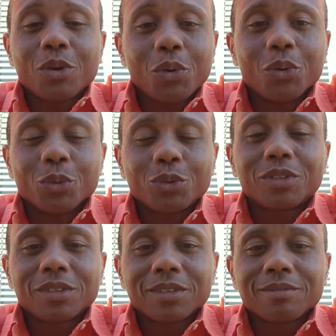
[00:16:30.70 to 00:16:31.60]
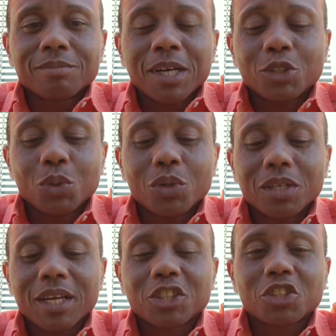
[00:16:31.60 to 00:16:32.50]
Tools. My tool
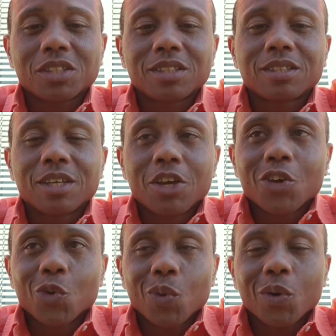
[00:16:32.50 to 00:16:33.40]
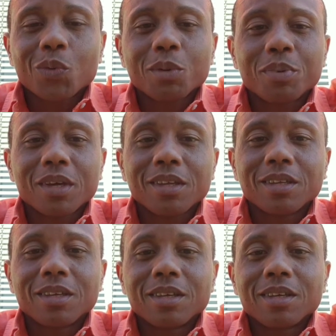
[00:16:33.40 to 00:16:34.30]
collection has grown a
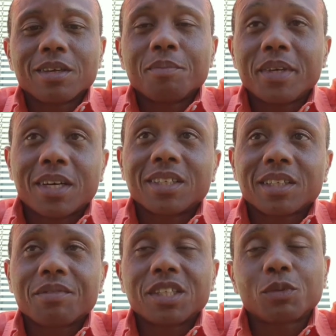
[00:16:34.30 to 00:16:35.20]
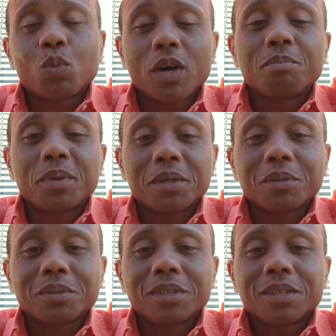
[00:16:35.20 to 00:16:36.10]
bit because of this one
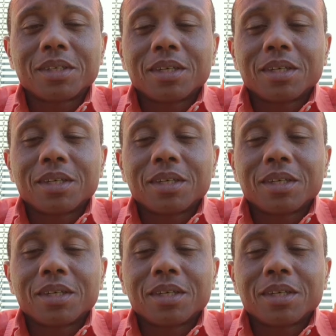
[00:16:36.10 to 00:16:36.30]
build.